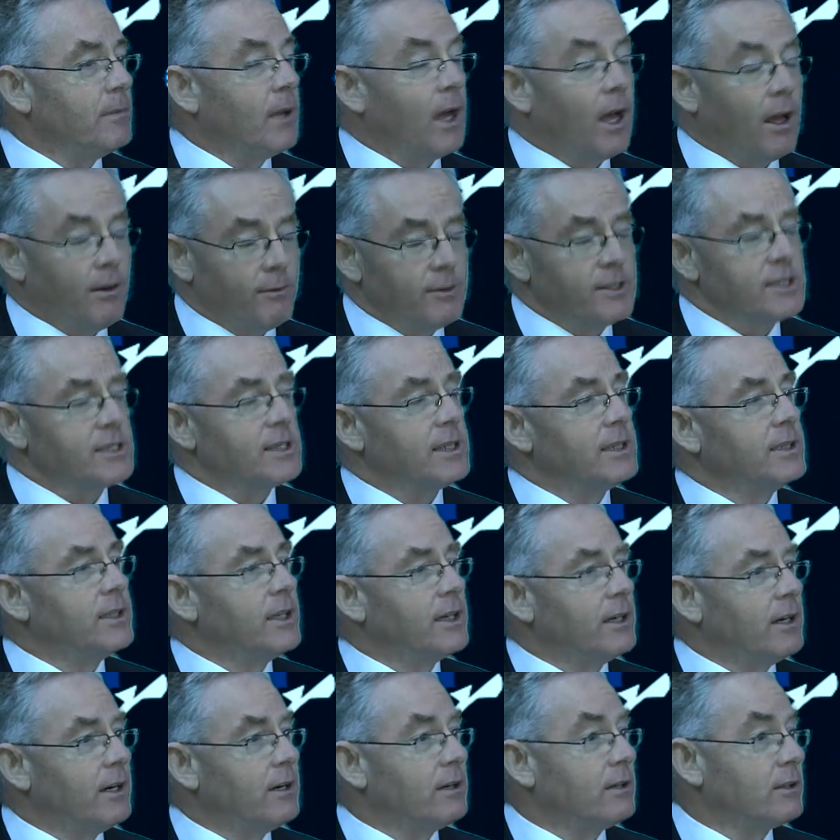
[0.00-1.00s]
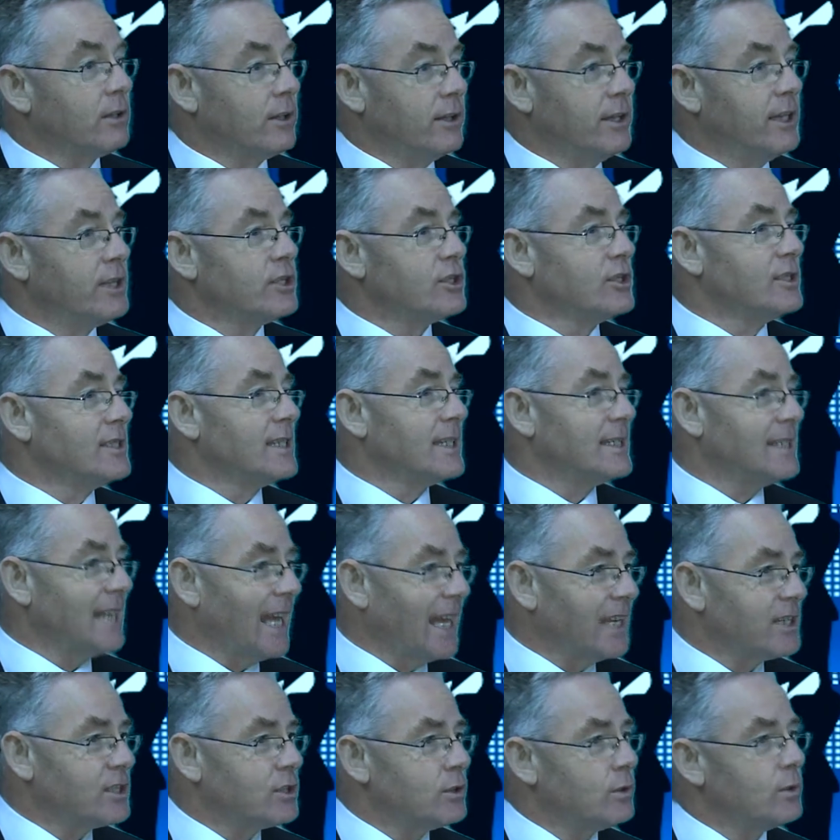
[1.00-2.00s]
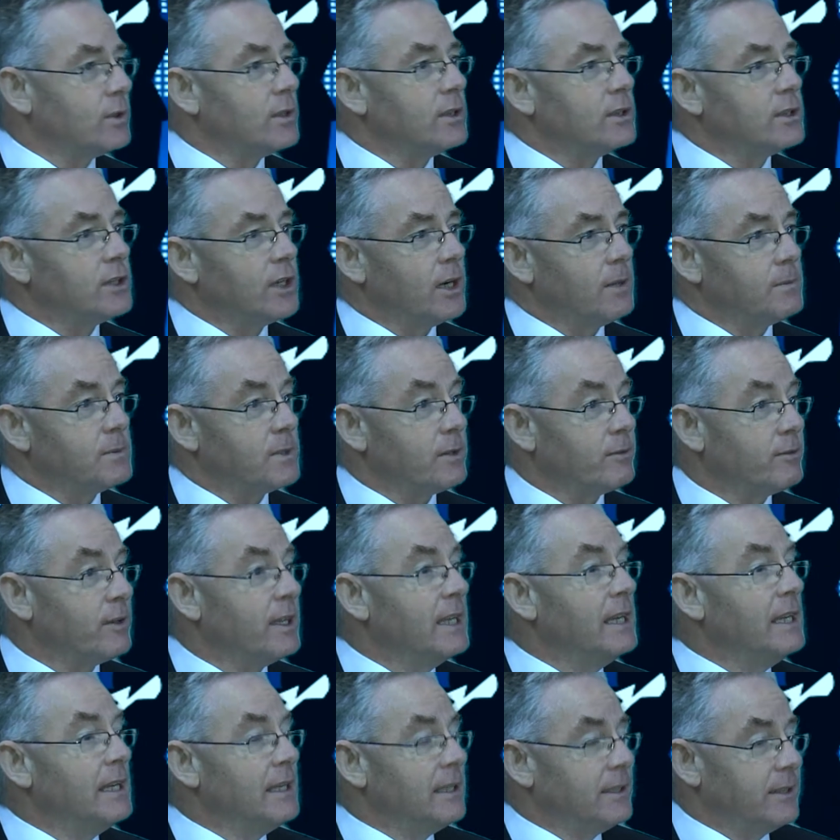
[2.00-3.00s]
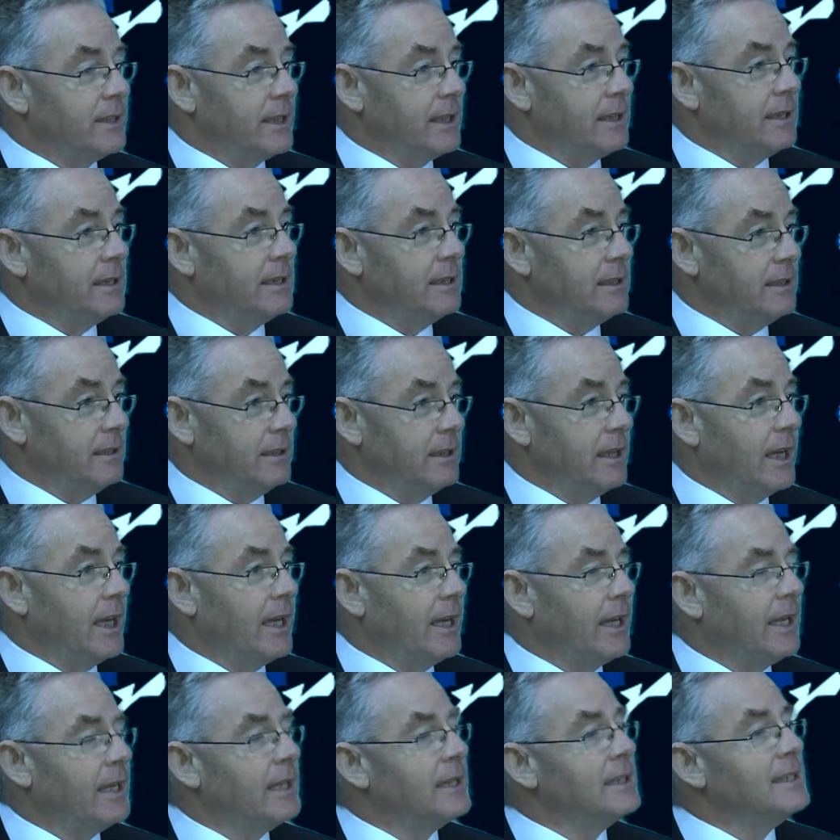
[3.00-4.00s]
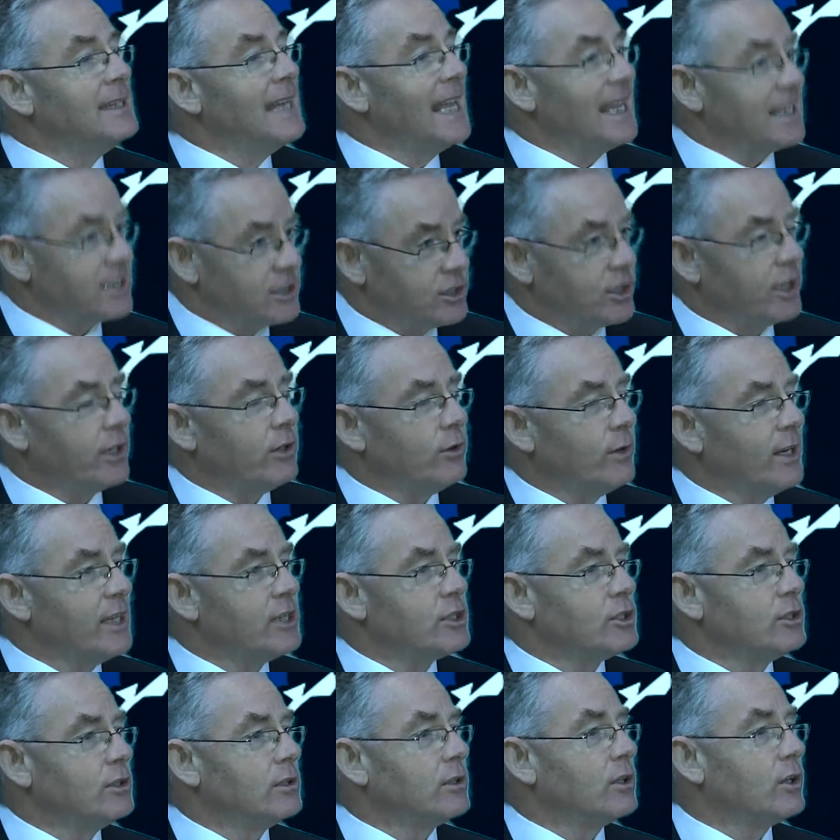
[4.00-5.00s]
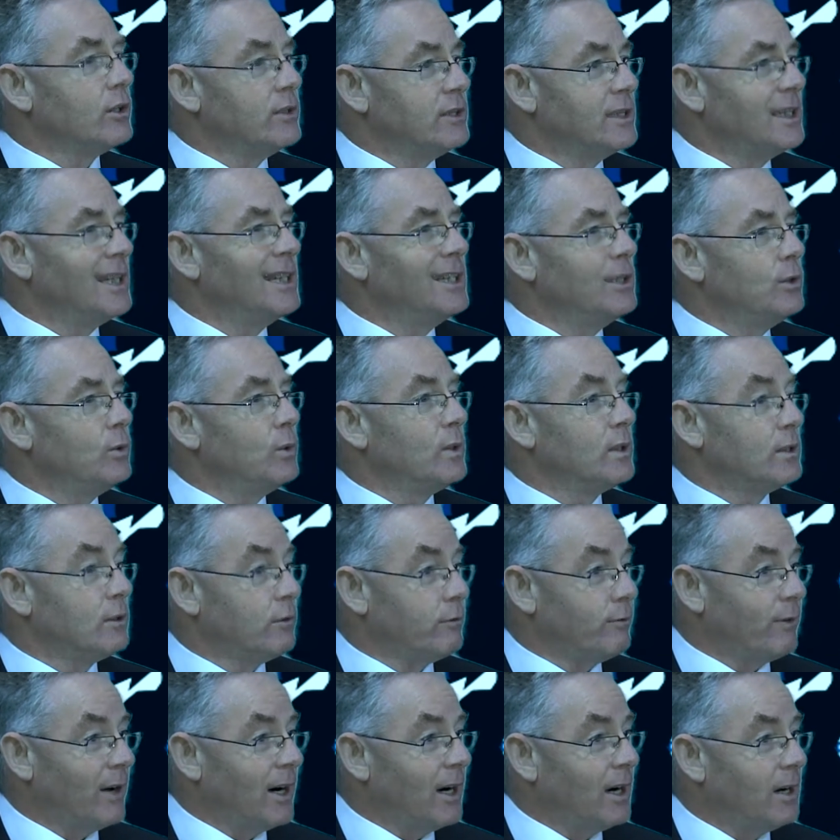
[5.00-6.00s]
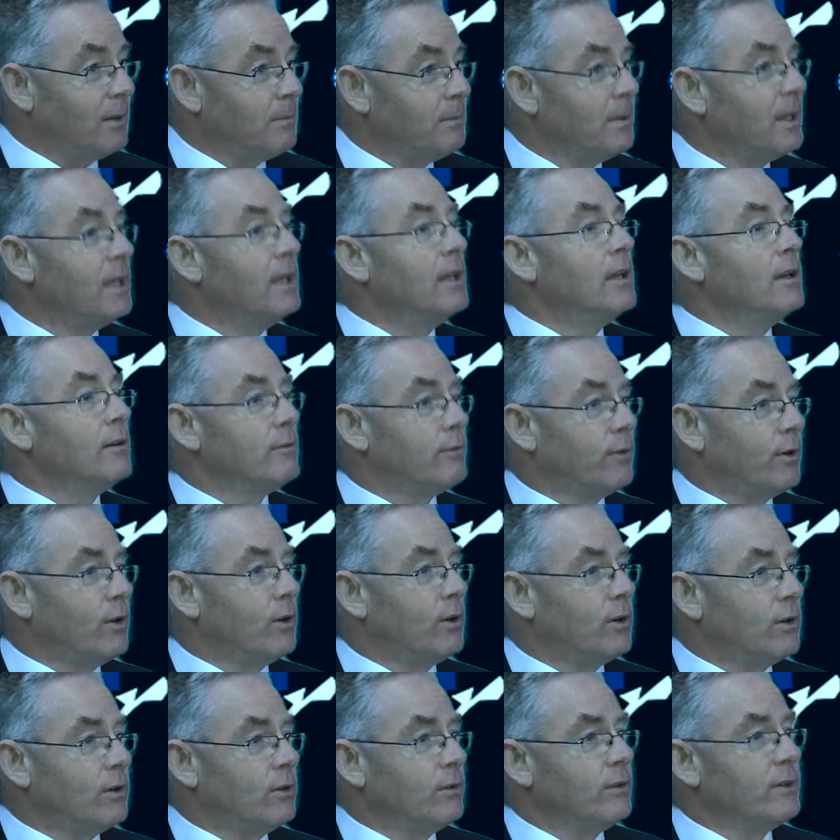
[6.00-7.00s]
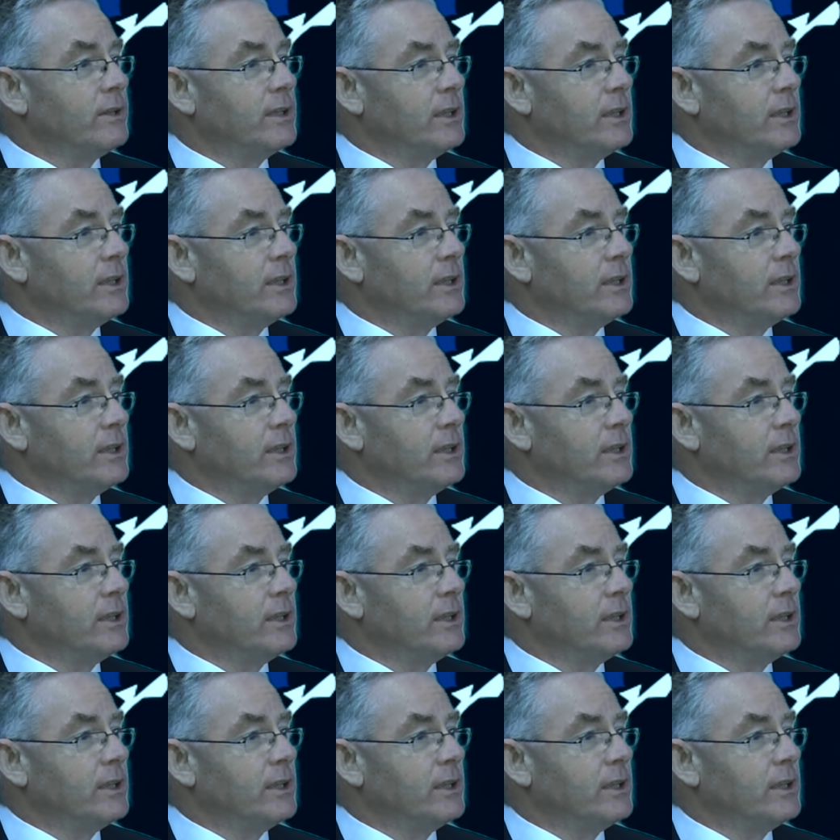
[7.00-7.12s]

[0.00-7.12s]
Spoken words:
Obviously there are conditions attached to it in terms of the next generation continuing to farm for